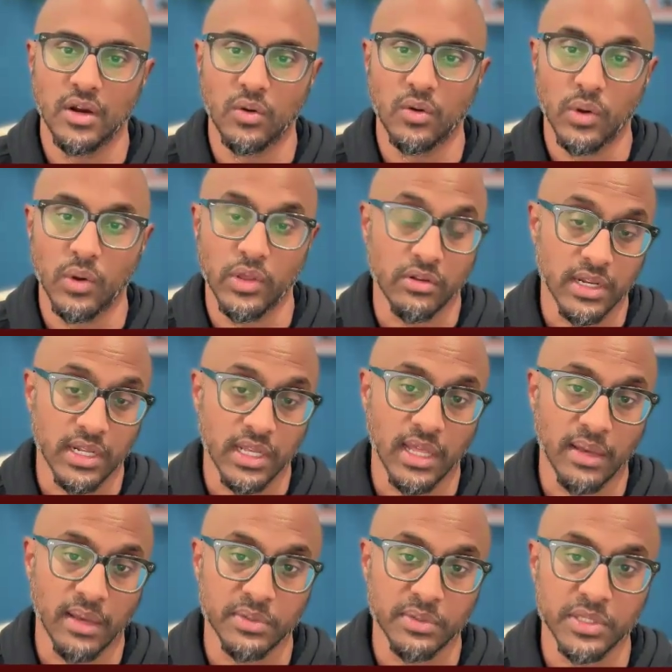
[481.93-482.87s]
or whether it
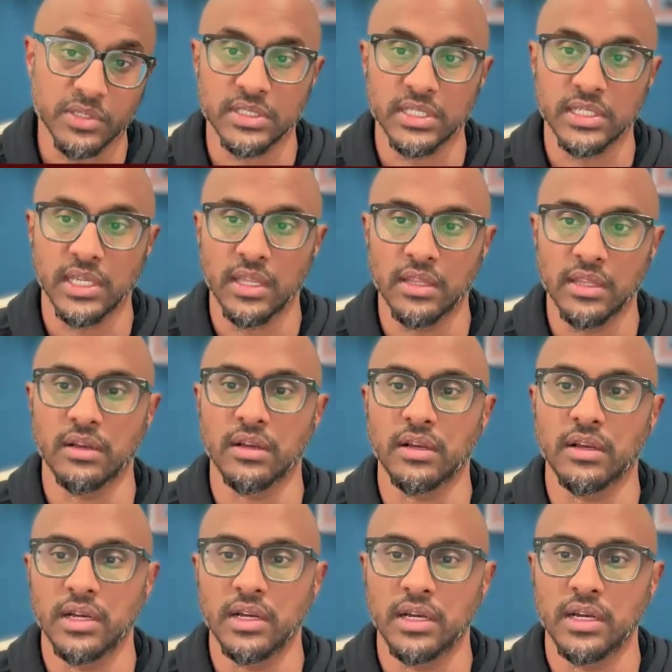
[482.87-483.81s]
collapses altogether.